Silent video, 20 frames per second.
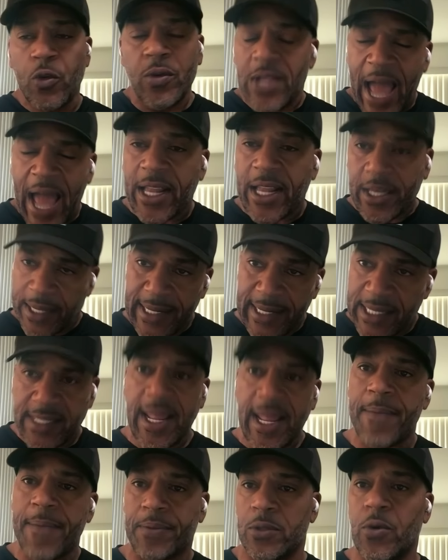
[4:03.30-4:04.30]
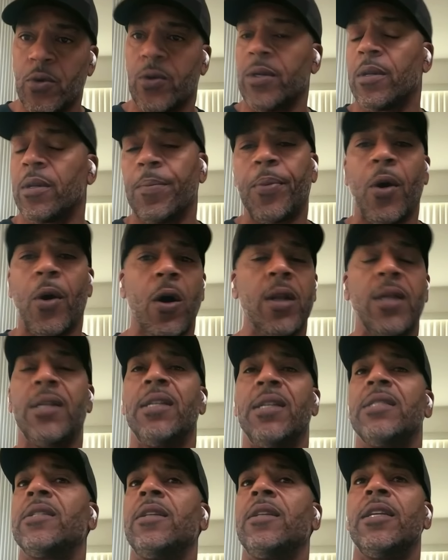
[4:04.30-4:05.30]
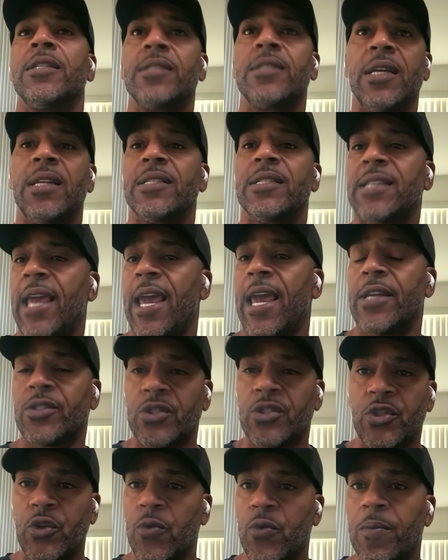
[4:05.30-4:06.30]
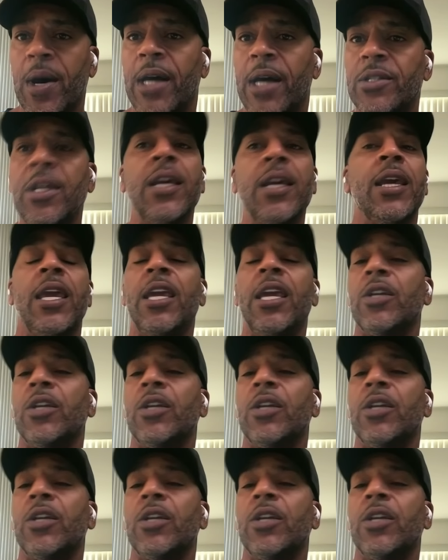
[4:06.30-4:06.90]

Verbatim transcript: You're not going to stop Luka. The ball is in his hands too much.